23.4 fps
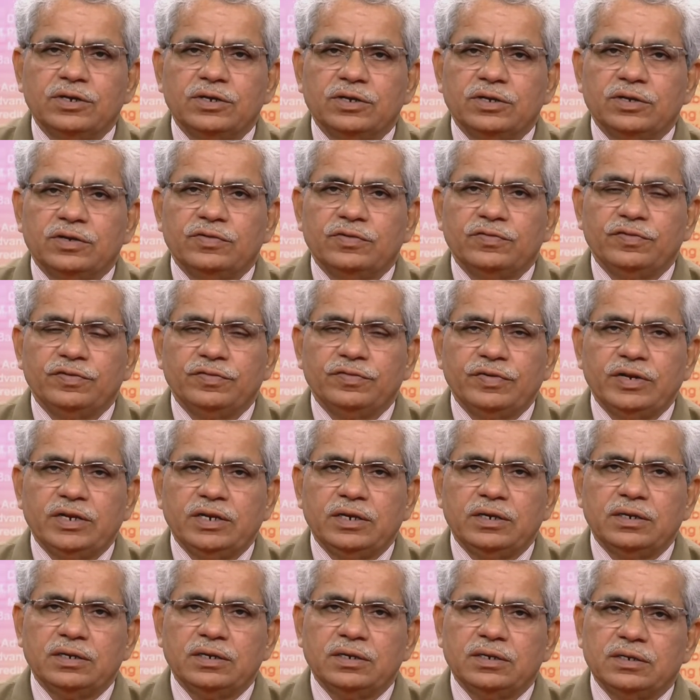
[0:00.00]
We will
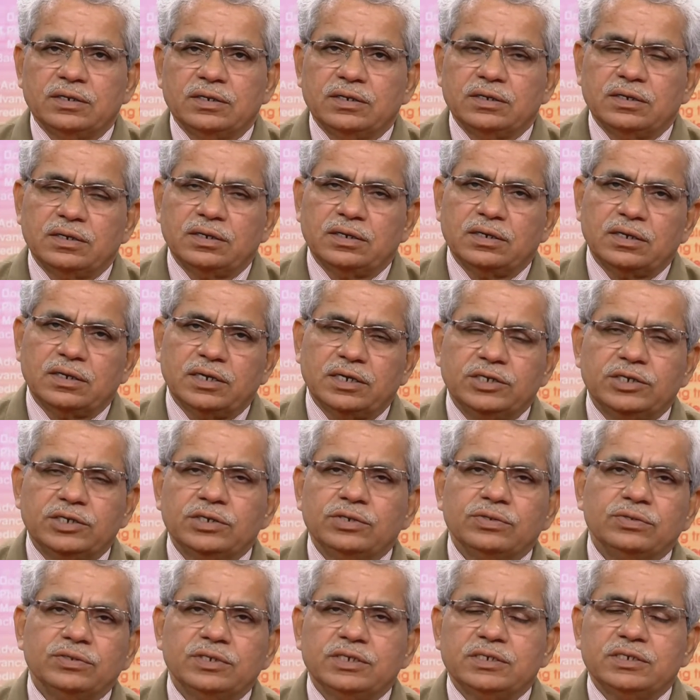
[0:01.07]
continue
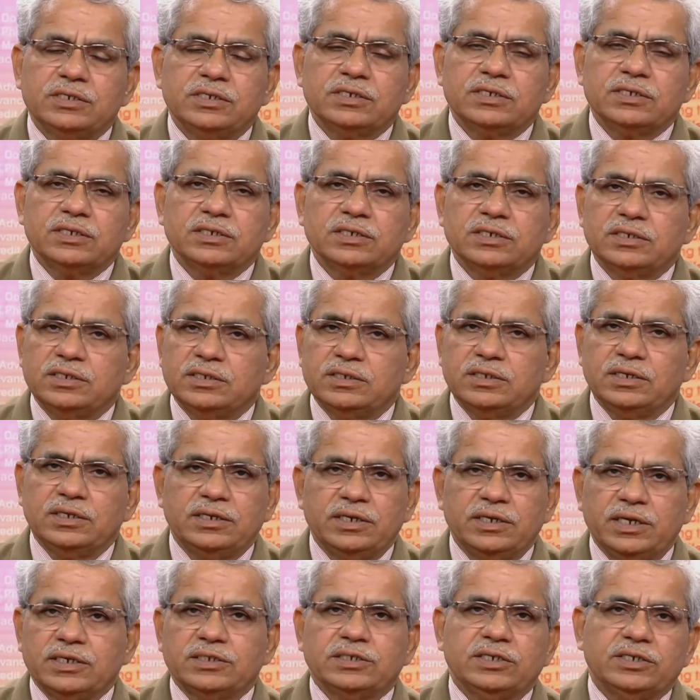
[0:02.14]
this discussion in the
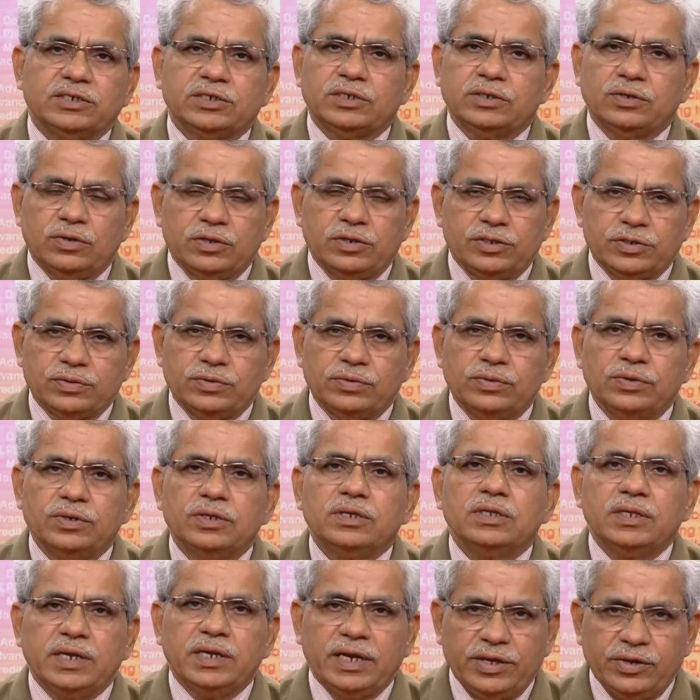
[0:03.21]
next session also.
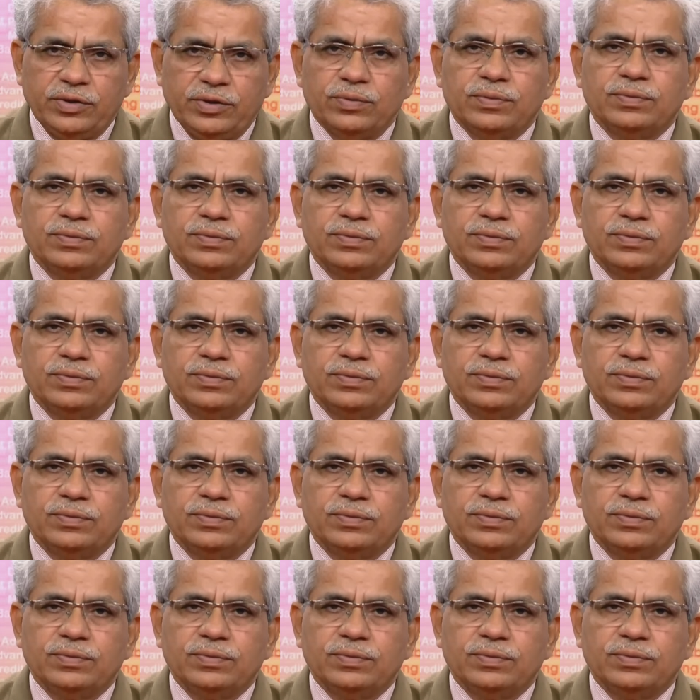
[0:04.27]
Thank you.